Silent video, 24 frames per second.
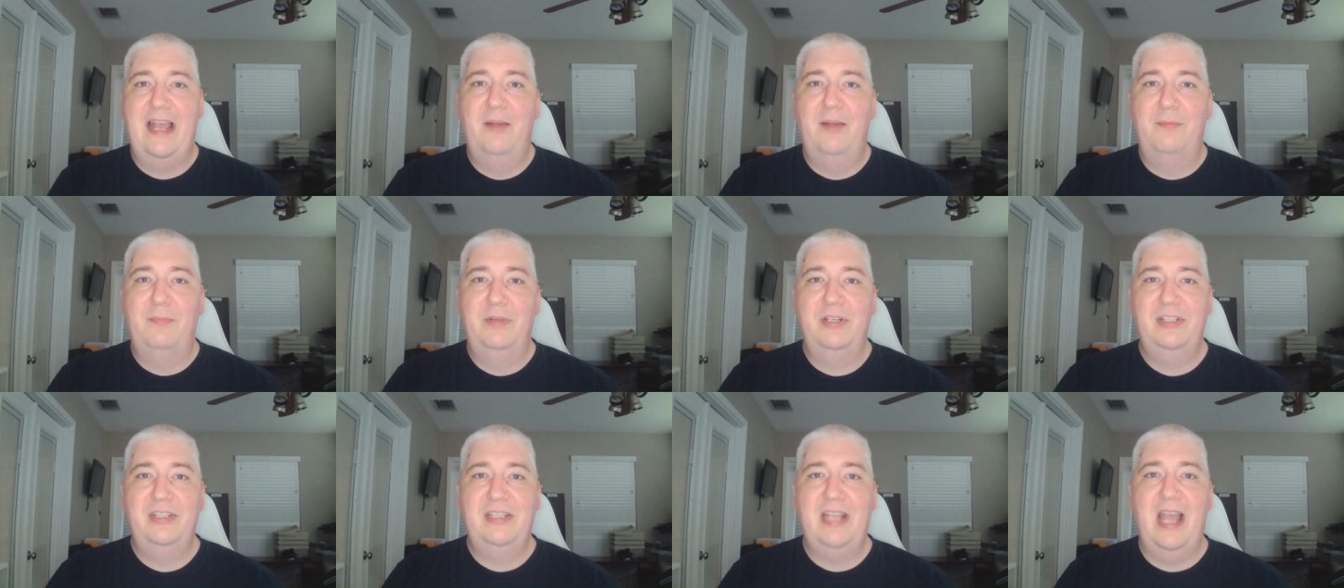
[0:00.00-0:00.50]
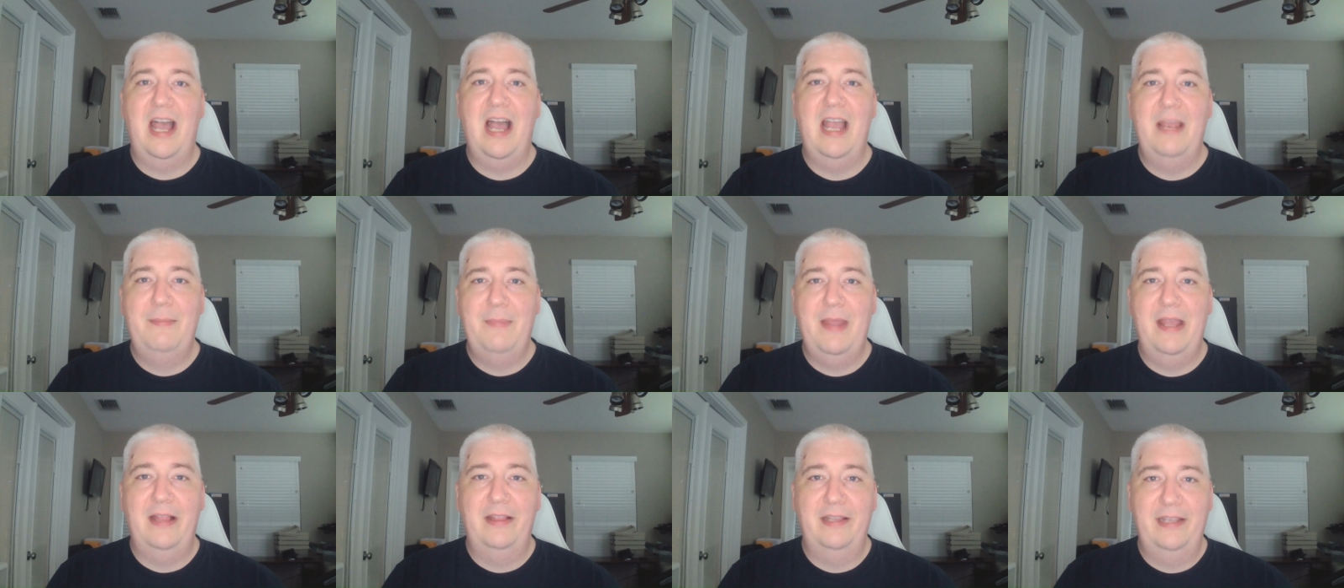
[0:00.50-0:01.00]
how much
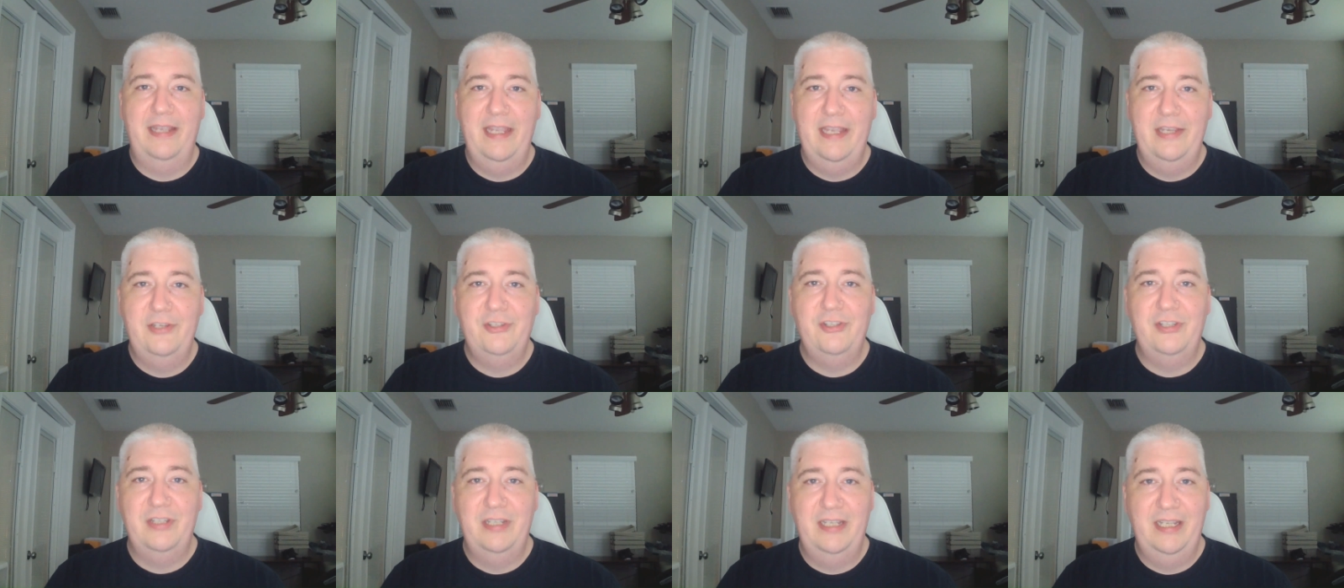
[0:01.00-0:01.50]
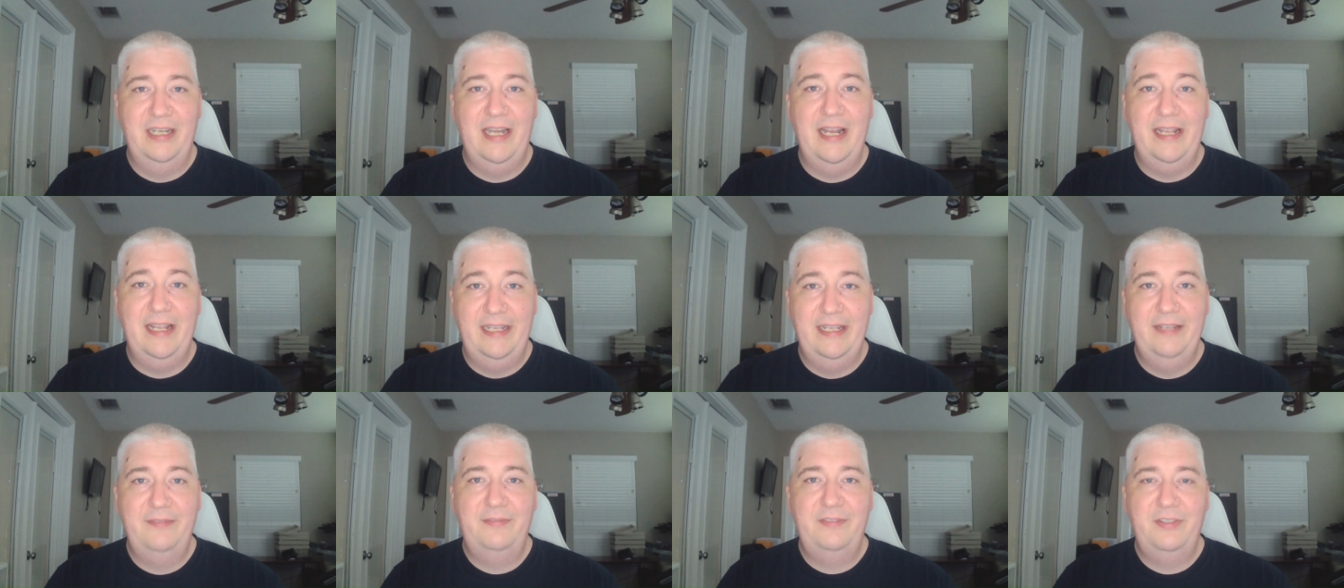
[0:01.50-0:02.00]
time allocation can I
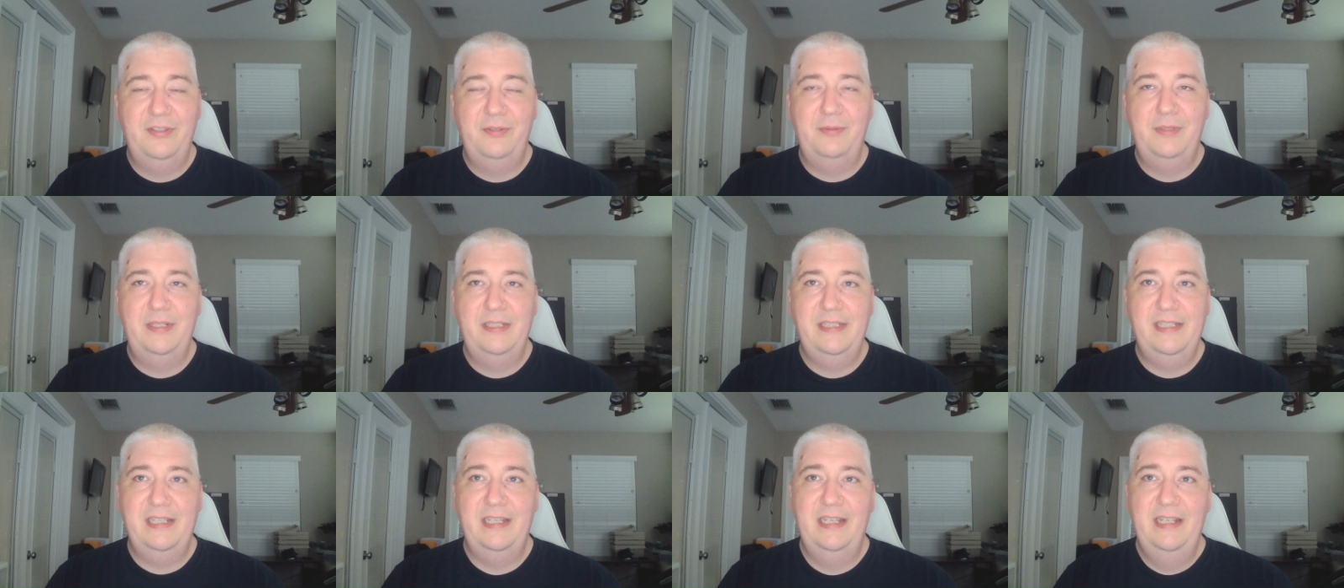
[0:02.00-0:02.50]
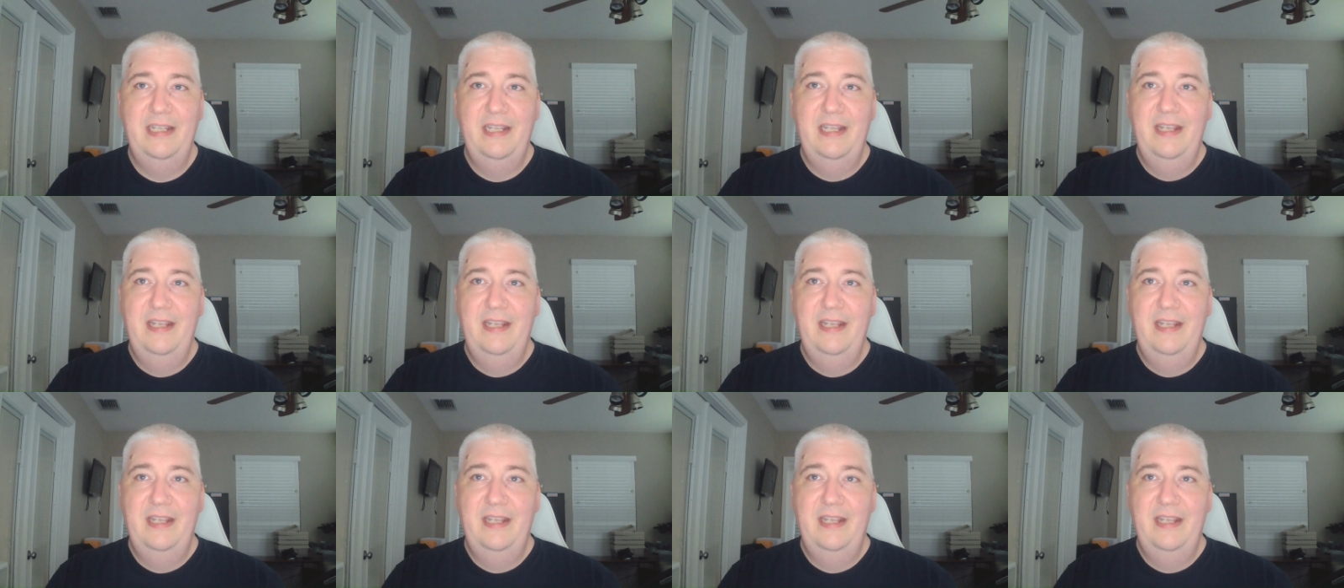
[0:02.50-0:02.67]
give to it